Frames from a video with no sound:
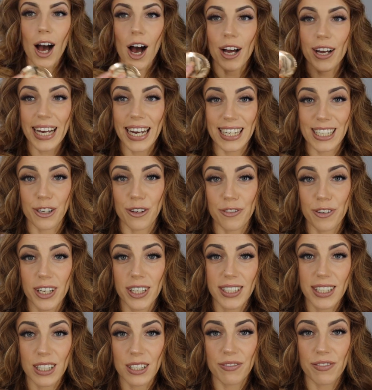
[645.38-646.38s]
Okay, so
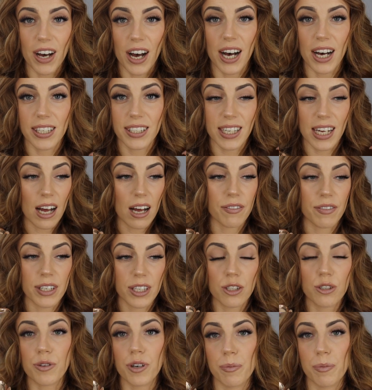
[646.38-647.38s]
first things first, out of
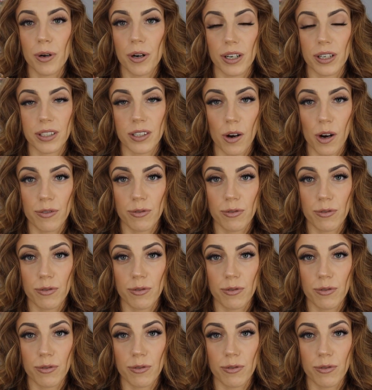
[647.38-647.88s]
these 3 products that